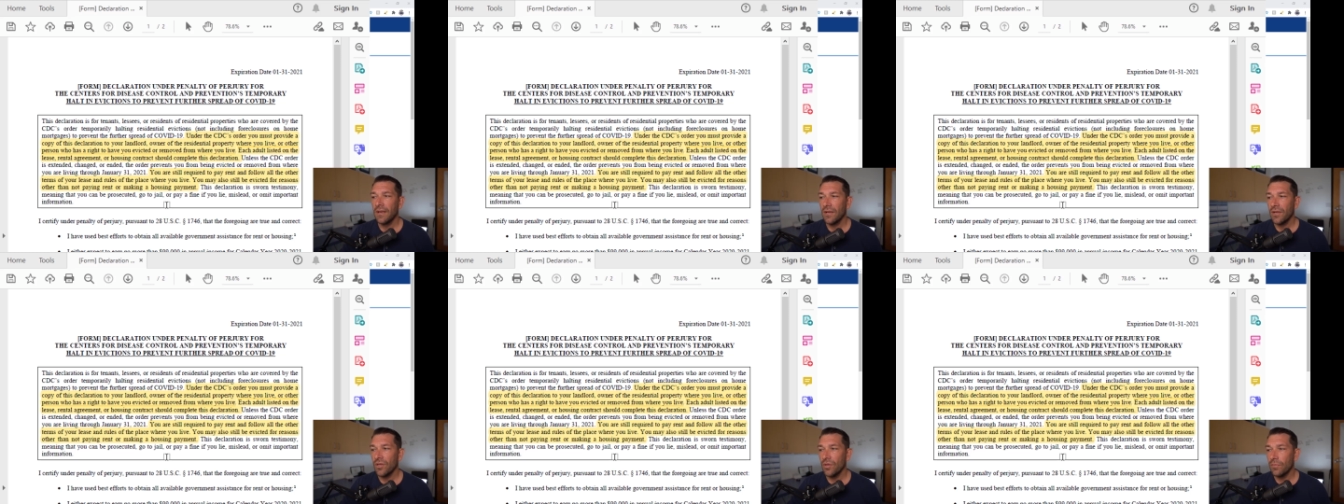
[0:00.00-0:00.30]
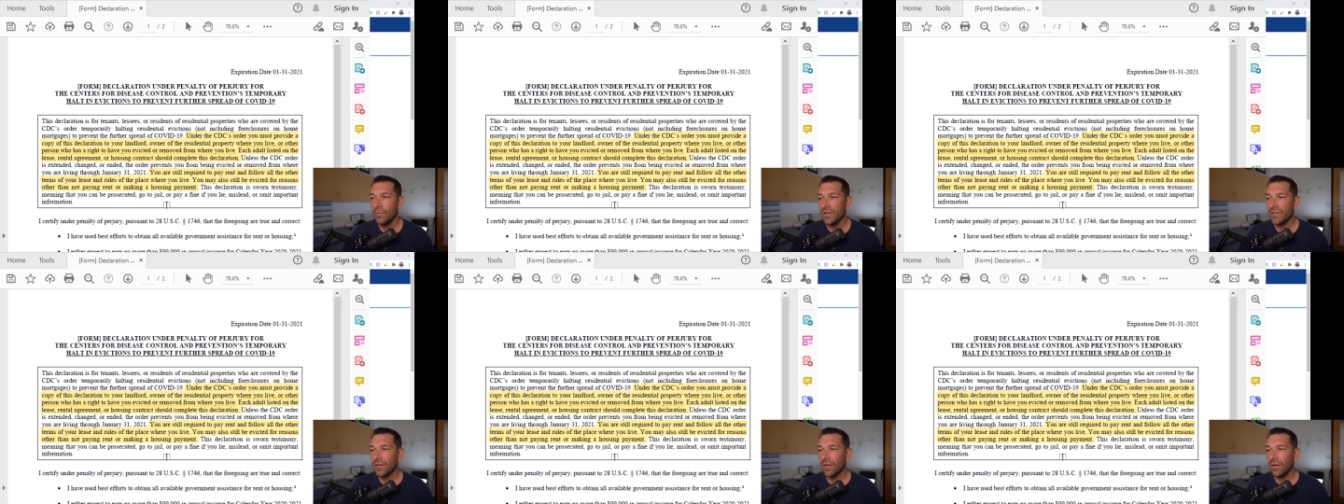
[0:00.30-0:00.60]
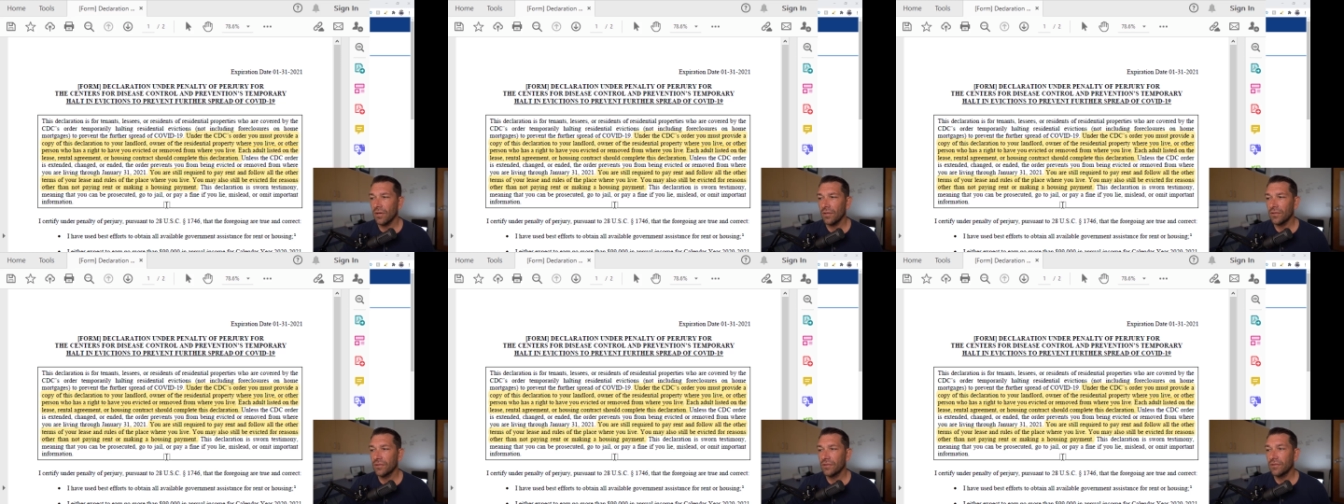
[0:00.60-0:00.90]

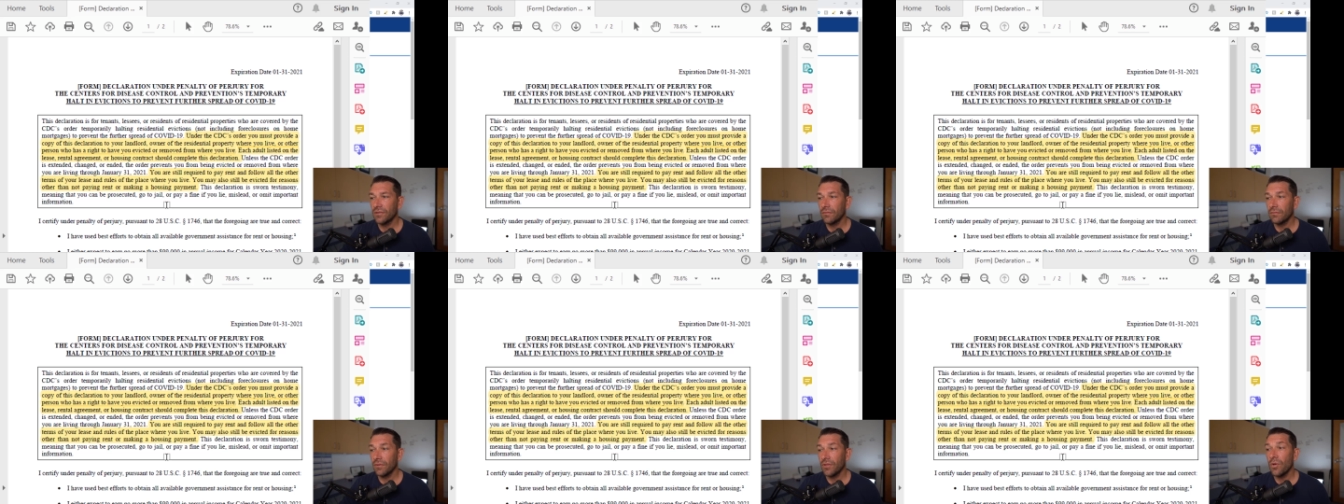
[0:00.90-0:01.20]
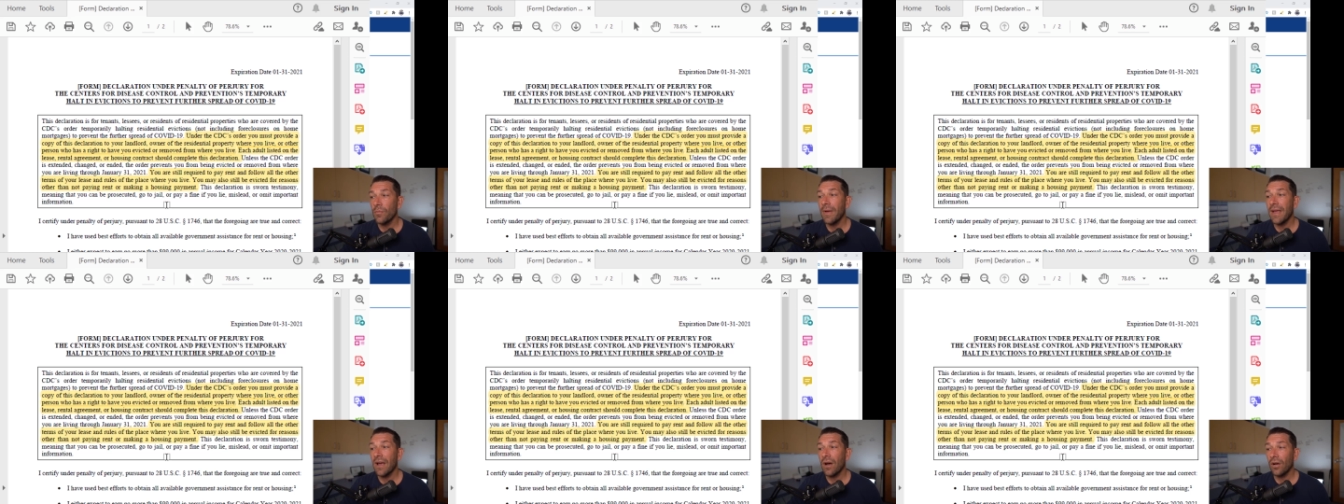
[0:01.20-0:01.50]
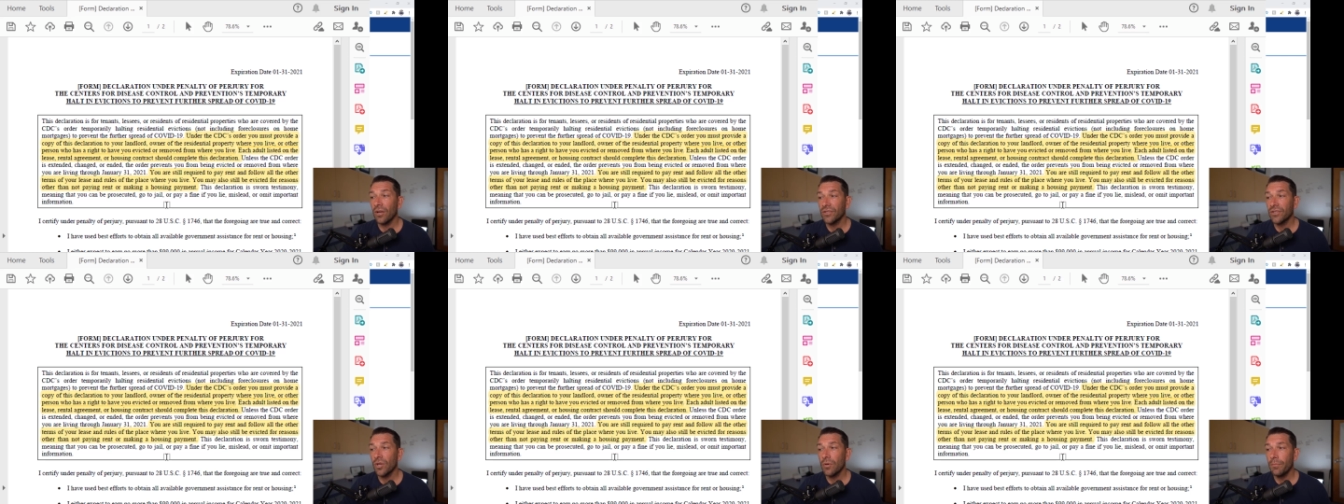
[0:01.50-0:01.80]
You may
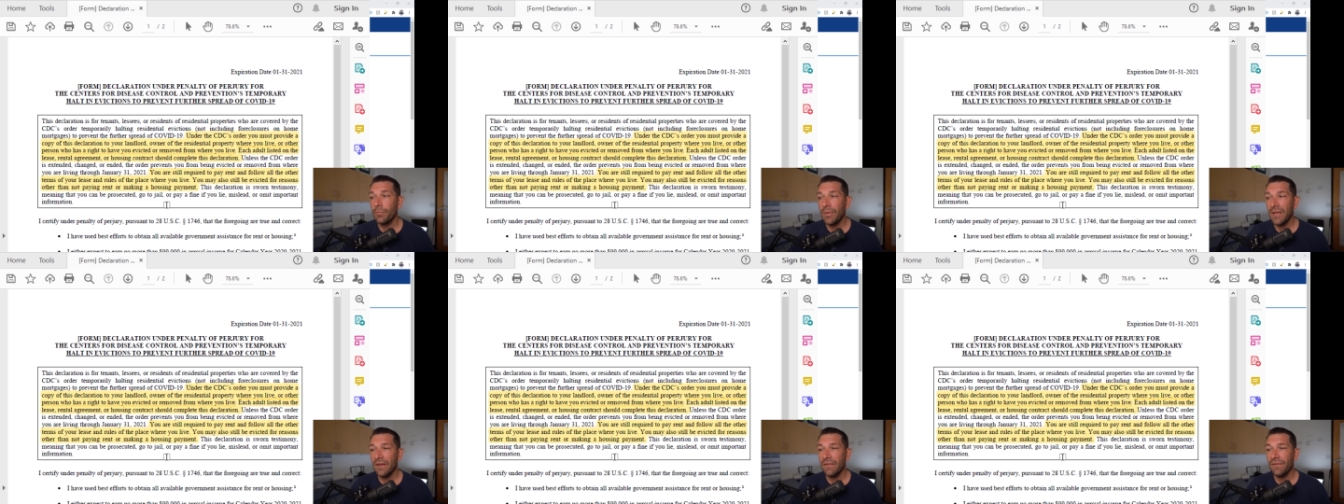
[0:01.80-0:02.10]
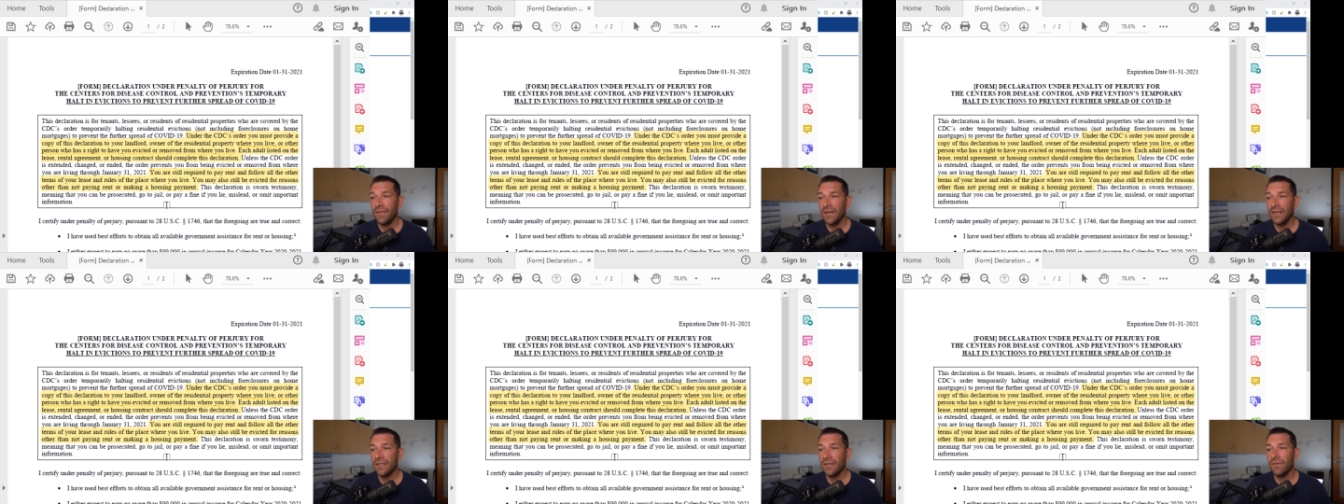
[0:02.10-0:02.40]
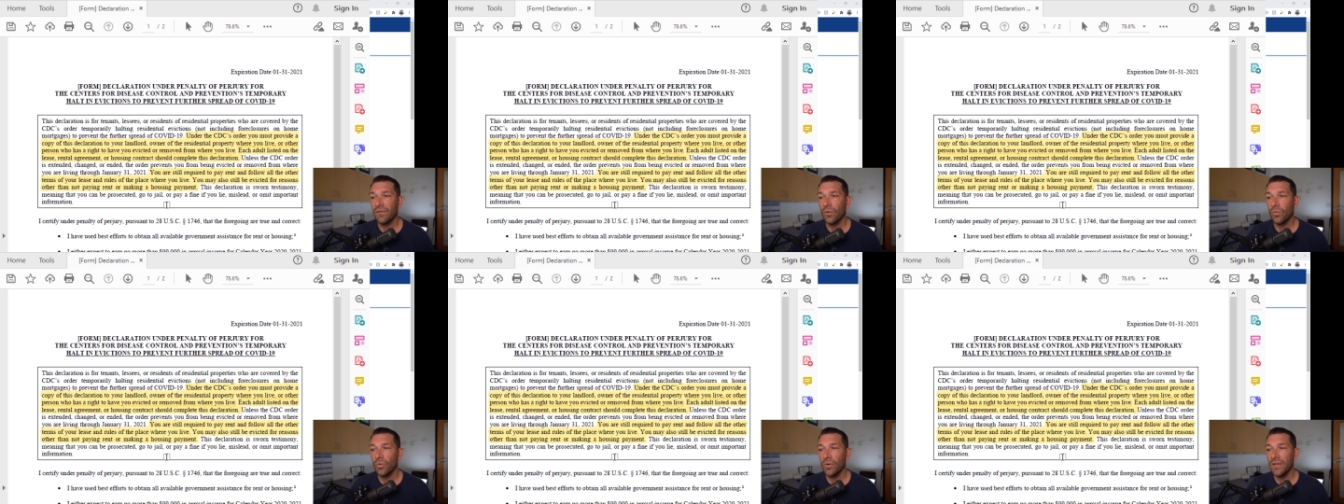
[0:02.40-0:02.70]
also be evicted
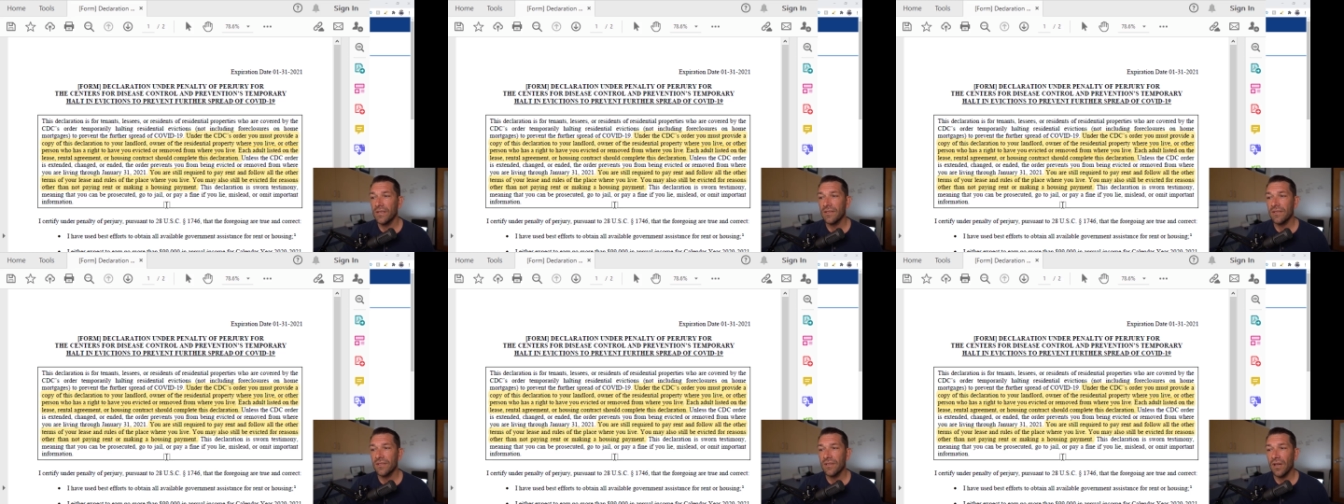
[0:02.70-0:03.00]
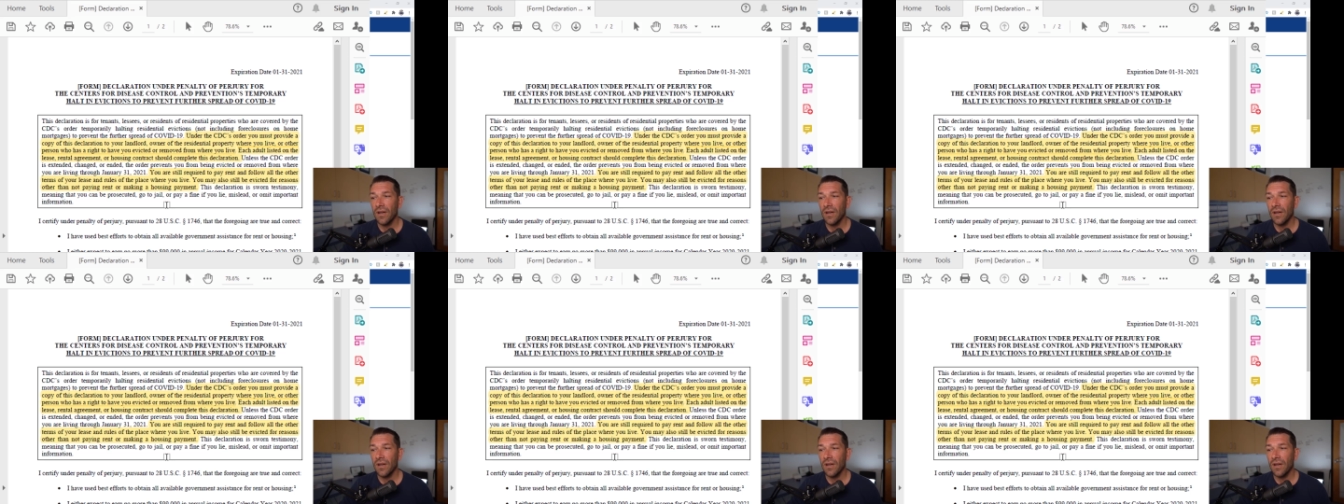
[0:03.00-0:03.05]
for reasons